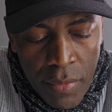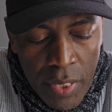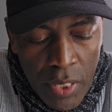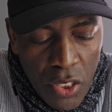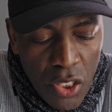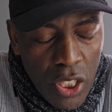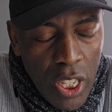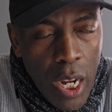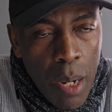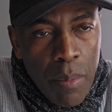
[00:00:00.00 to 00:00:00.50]

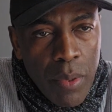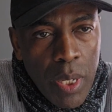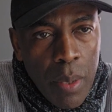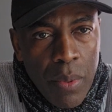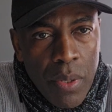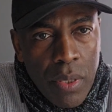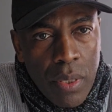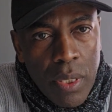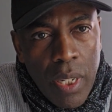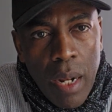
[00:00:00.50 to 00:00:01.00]
James
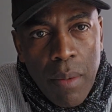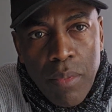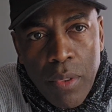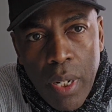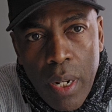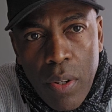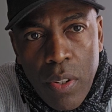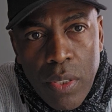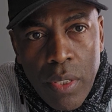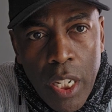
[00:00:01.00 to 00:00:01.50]
himself
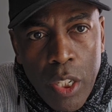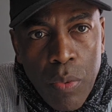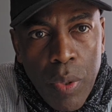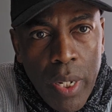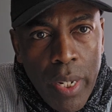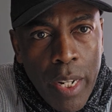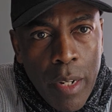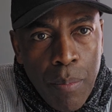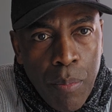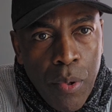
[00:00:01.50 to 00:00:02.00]
tells us that we
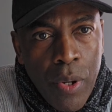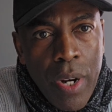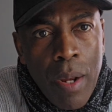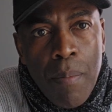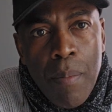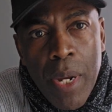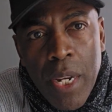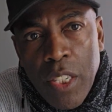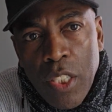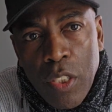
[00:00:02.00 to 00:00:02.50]
can pray
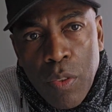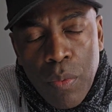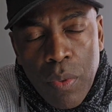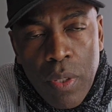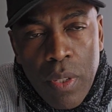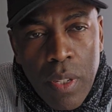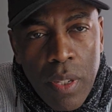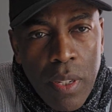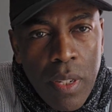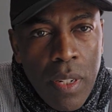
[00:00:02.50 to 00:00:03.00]
amiss.
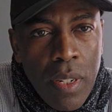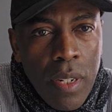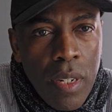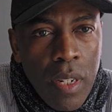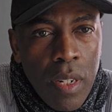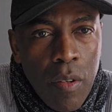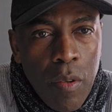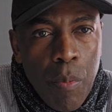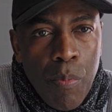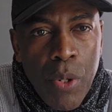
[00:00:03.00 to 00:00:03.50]

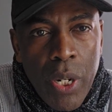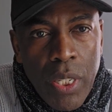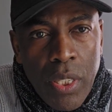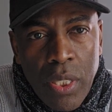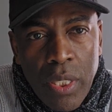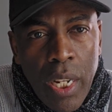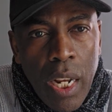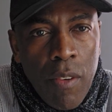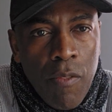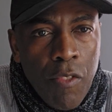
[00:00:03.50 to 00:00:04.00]
We pray
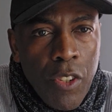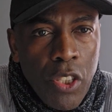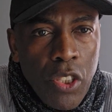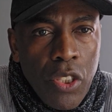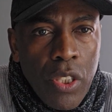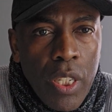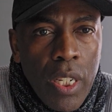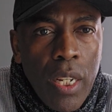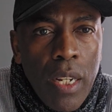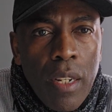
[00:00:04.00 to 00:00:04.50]

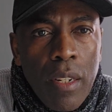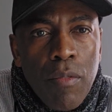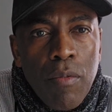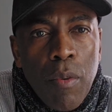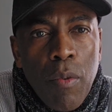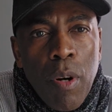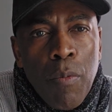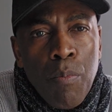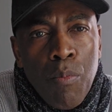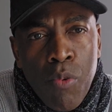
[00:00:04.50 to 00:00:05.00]
selfishly.
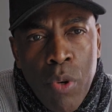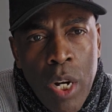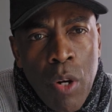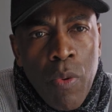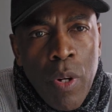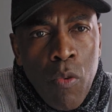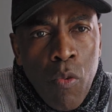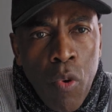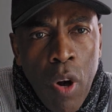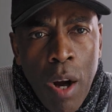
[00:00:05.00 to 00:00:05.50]
We pray
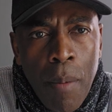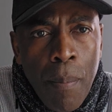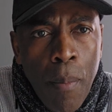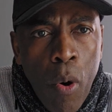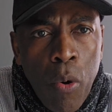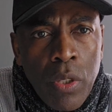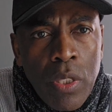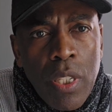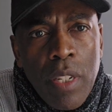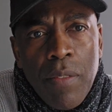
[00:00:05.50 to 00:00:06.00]
with wrong
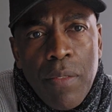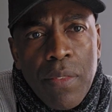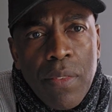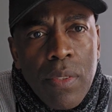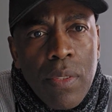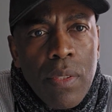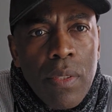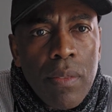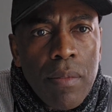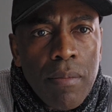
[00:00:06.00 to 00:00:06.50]

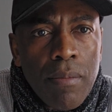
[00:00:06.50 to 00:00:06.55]
motives.